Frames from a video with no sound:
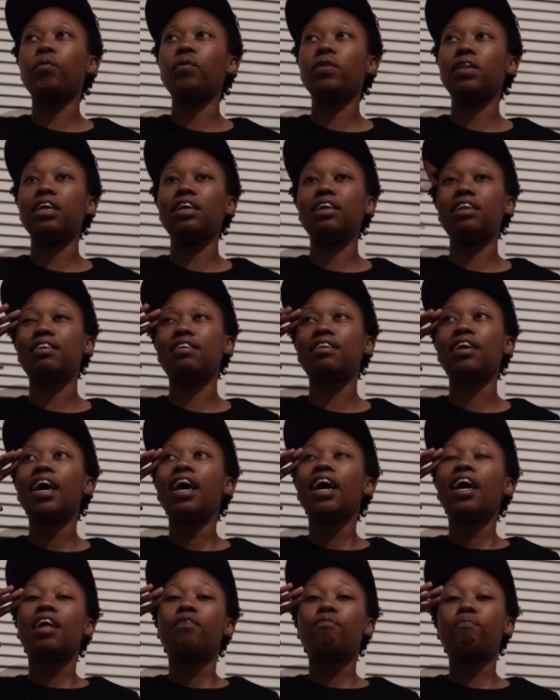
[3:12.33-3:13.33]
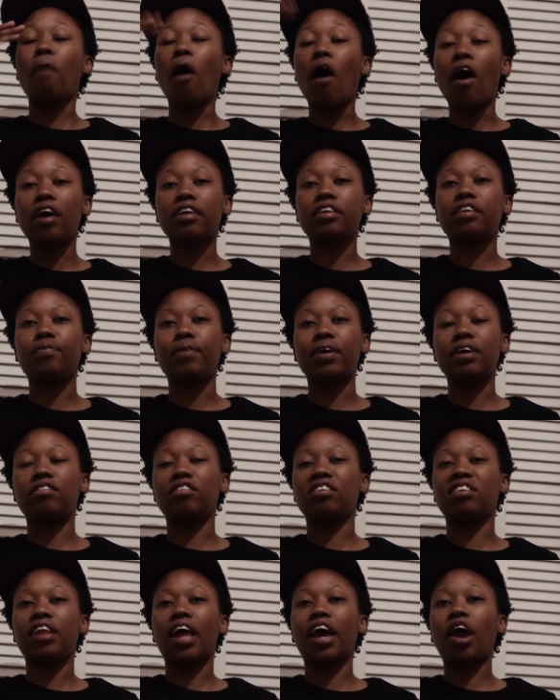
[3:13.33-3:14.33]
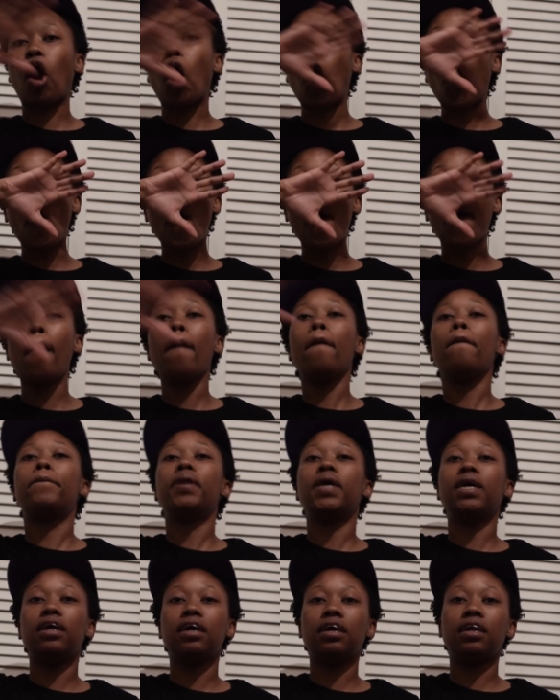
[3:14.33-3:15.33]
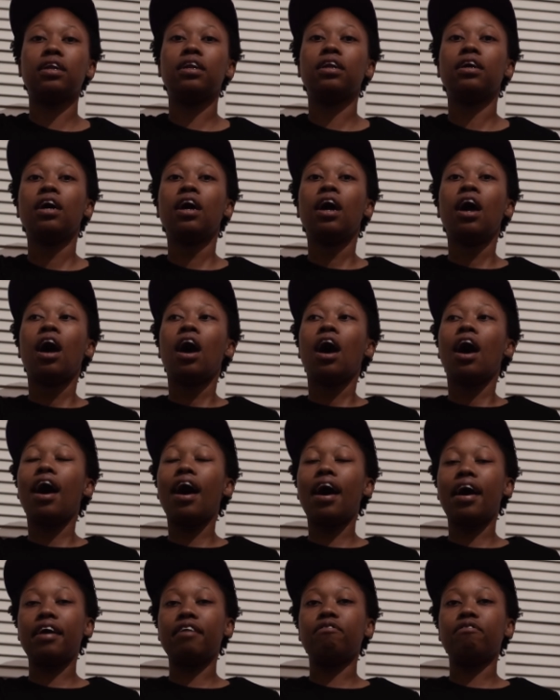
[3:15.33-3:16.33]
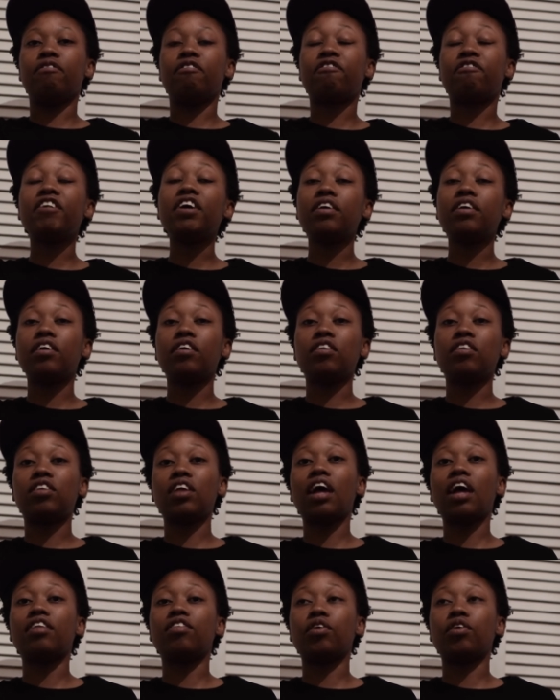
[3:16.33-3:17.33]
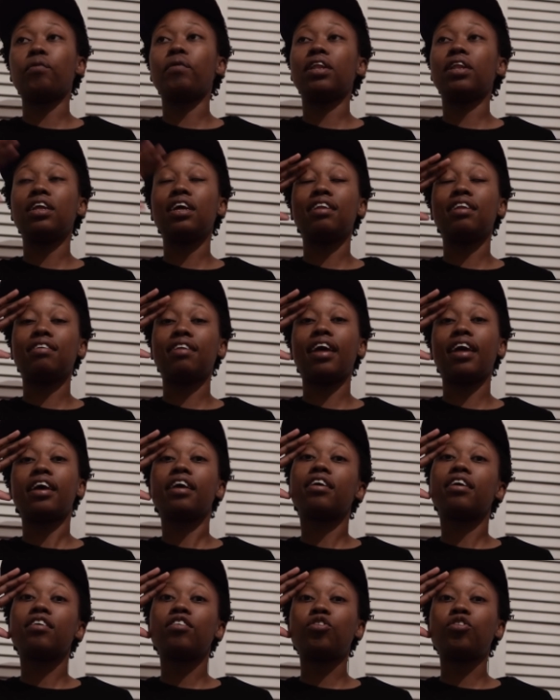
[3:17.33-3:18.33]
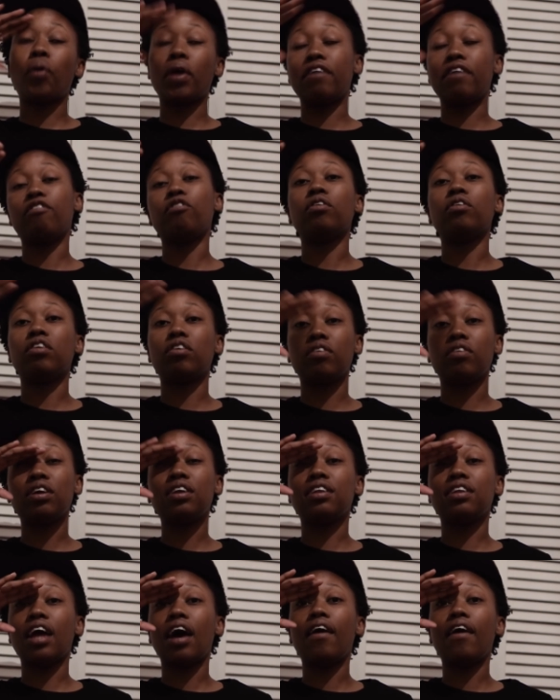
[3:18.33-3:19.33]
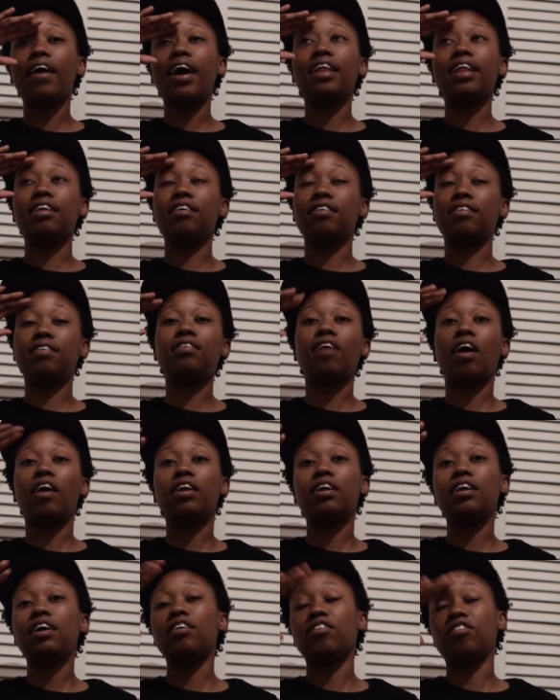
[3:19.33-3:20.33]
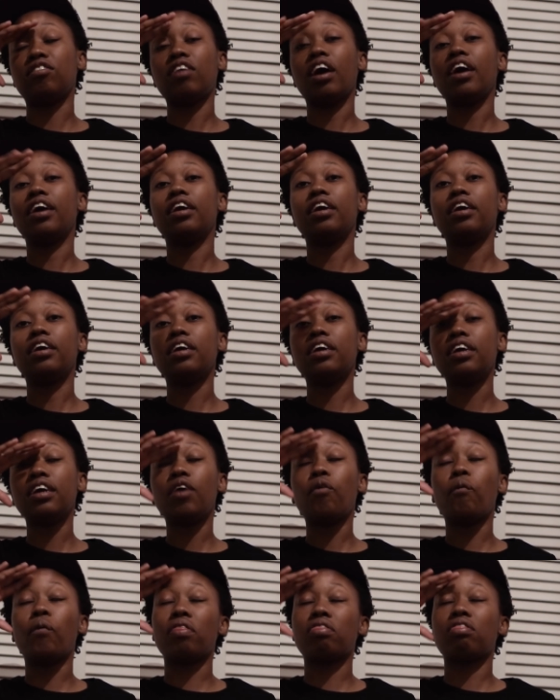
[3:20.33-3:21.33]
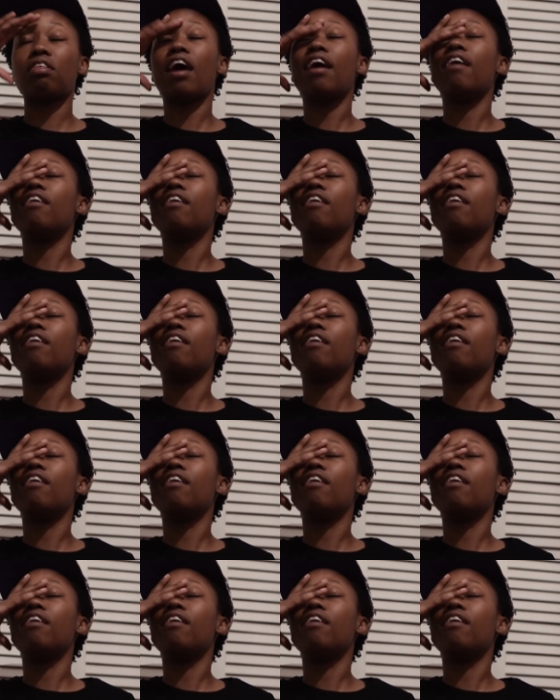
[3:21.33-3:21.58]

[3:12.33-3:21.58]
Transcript: all these parts where it's just like open um, fields. And so when it's like 24 degrees out and the sun is shining with